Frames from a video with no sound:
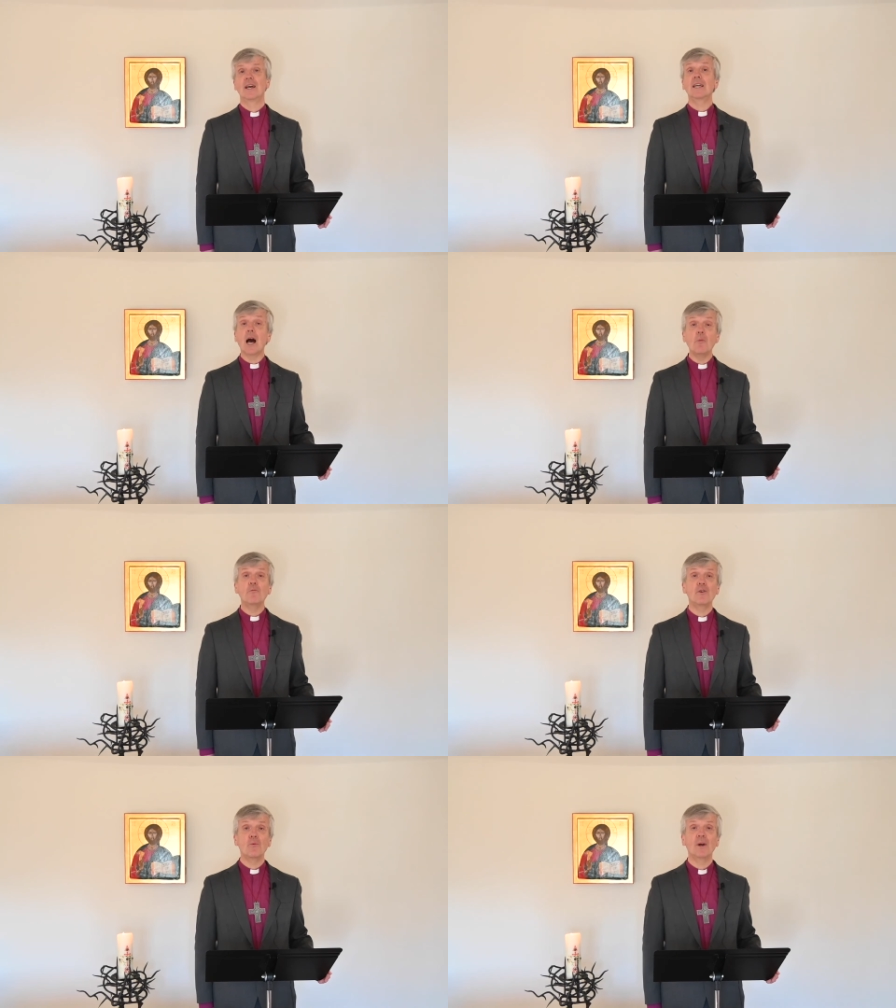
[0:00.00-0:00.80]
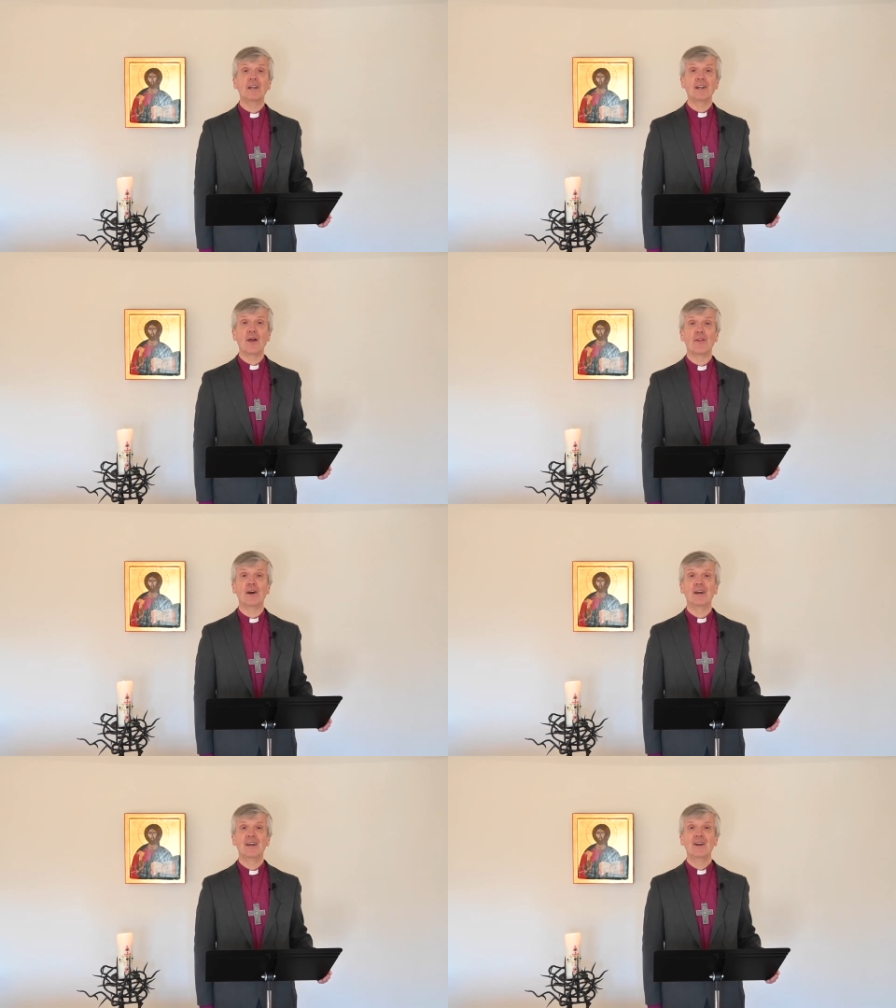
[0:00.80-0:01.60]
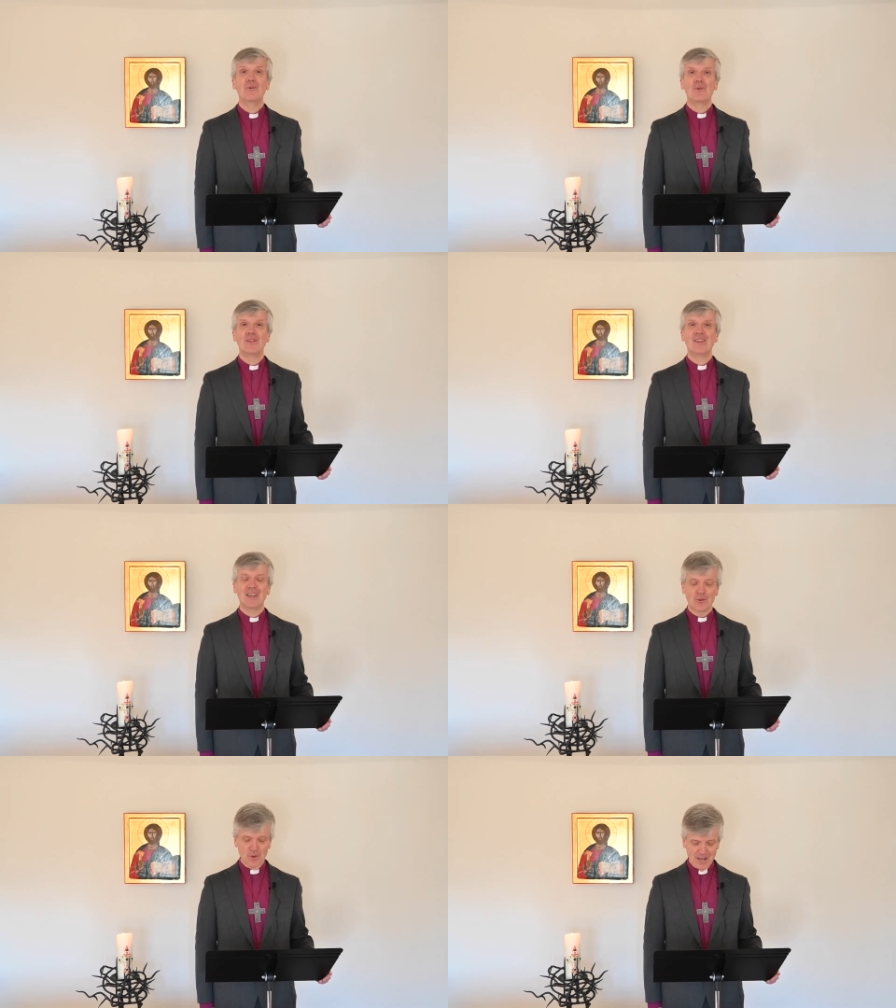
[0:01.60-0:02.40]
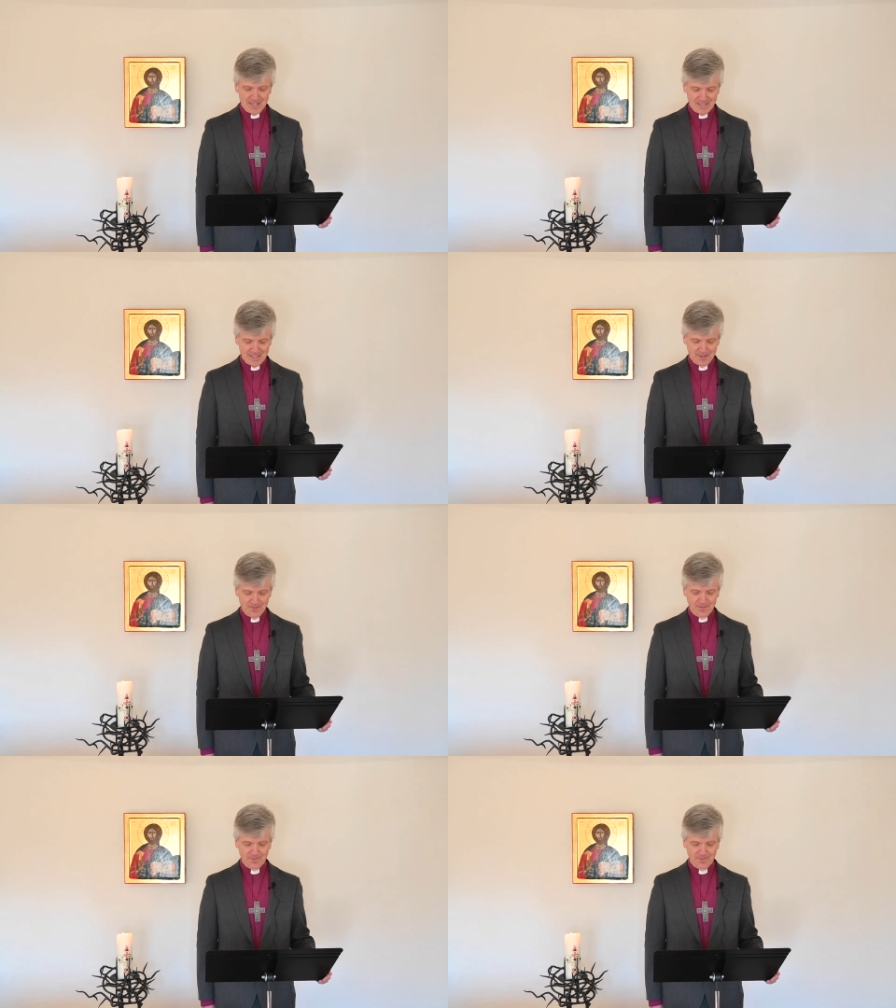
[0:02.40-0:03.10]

Comfort one another with these words.